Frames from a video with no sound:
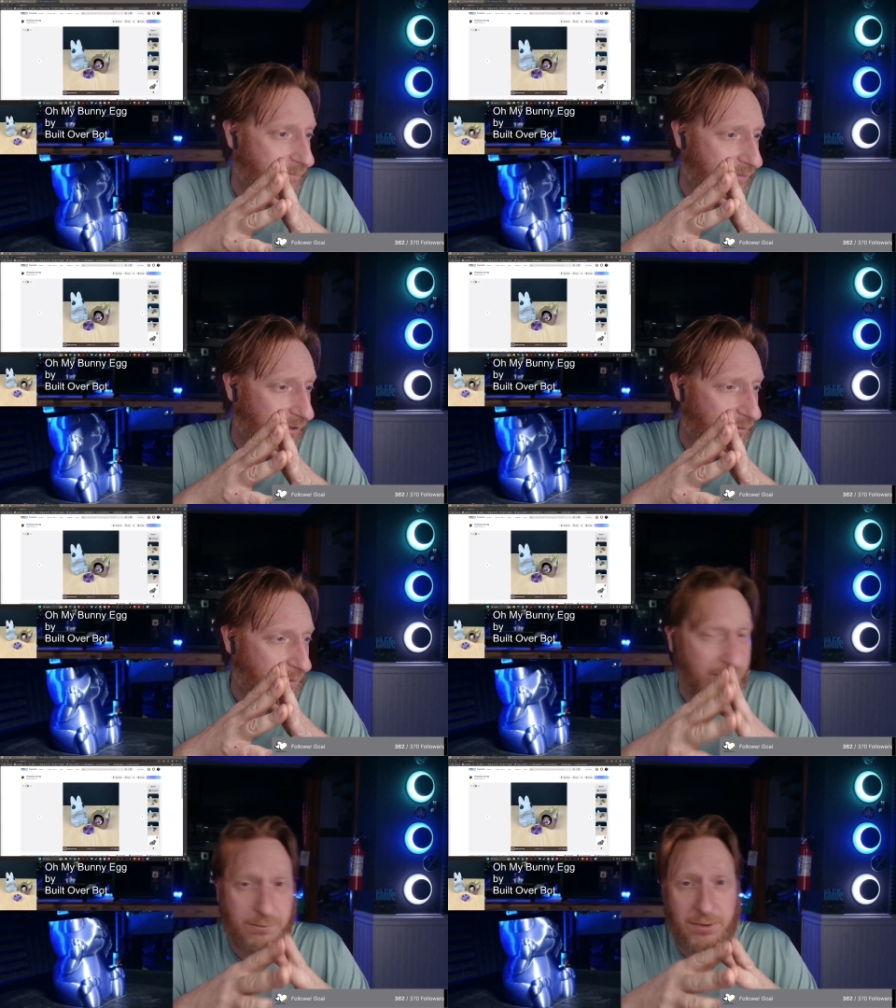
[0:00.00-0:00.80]
He
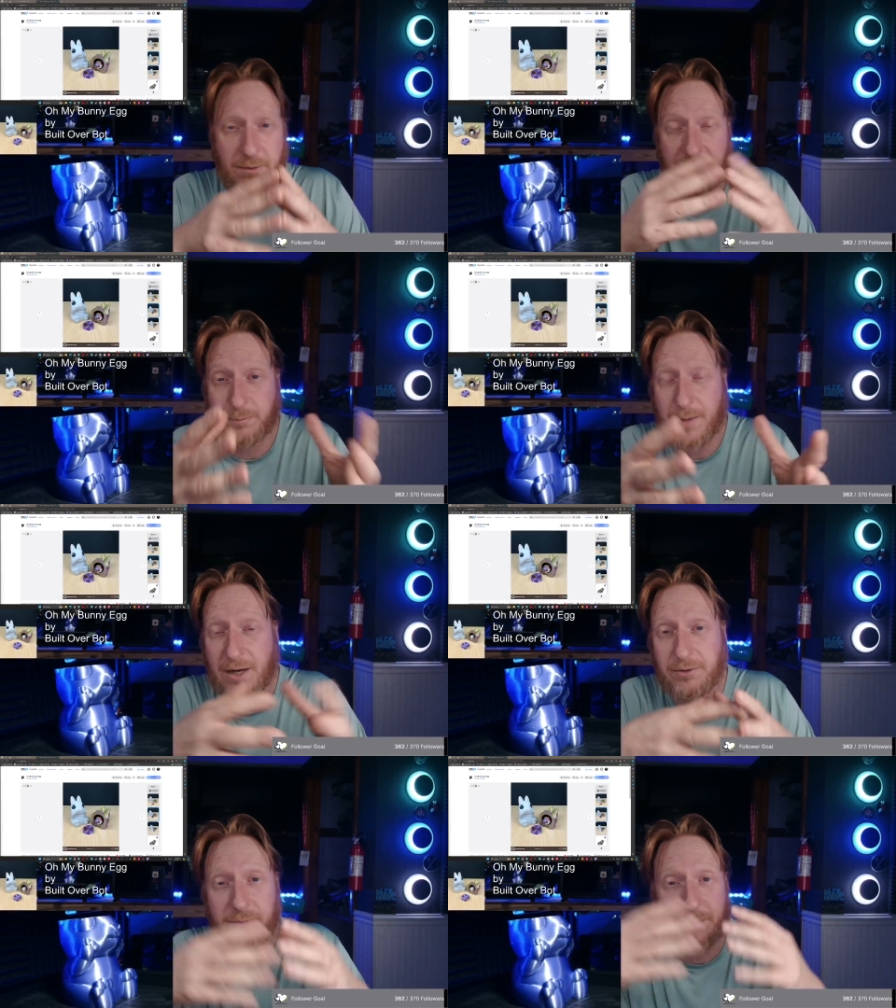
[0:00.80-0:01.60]
sponsors me with his
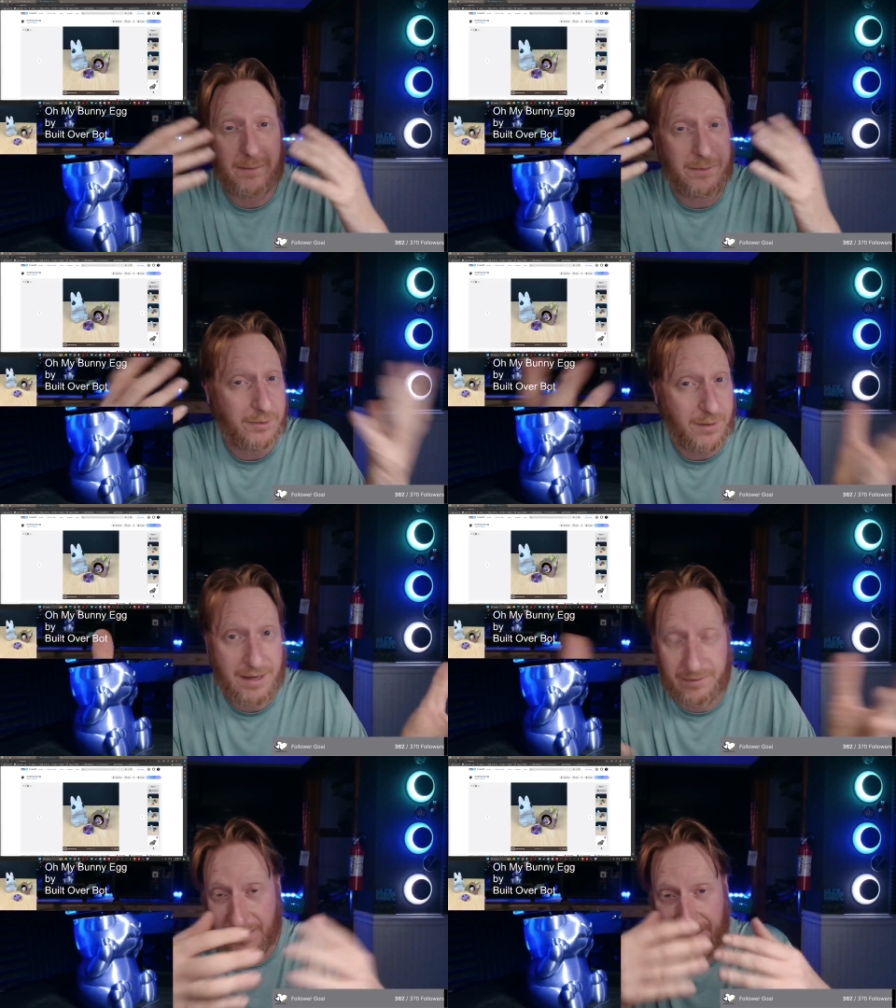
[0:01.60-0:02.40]
models to be able to go
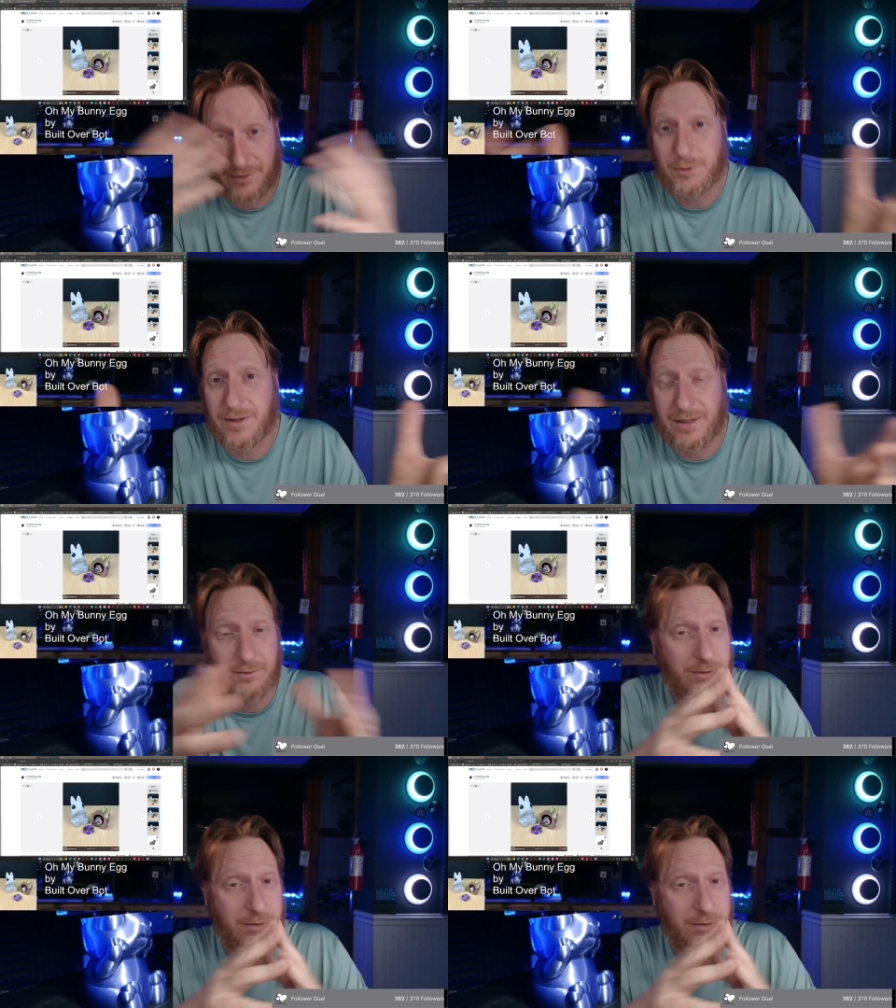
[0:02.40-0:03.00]
out and do things,